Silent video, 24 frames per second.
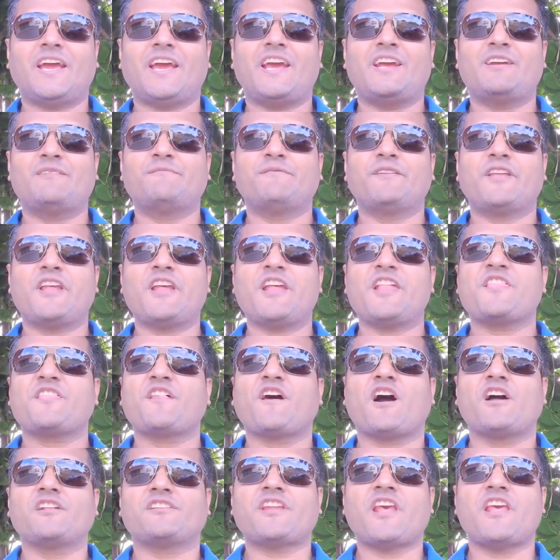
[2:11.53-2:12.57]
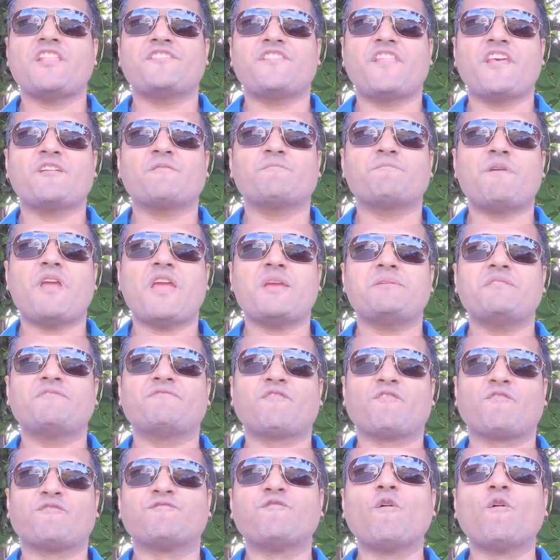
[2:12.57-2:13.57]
And they think maybe for